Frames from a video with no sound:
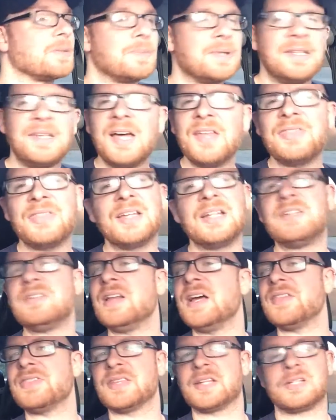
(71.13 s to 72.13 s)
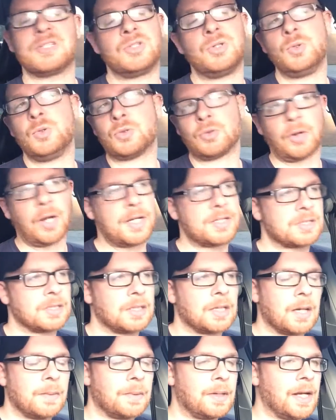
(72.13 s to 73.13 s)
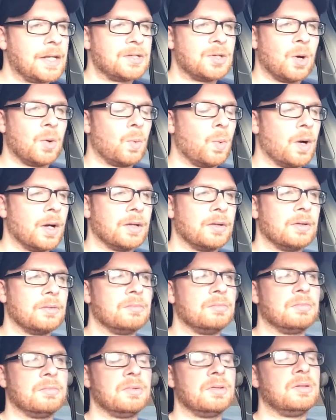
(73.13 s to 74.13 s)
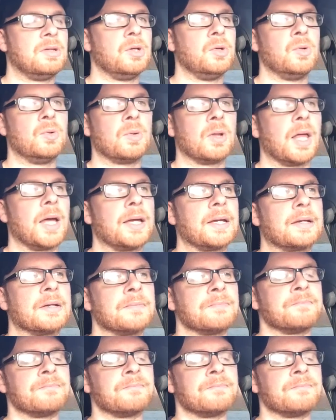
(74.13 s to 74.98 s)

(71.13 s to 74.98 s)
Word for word: I mean, nothing nothing too crazy. I mean, I don't want to do like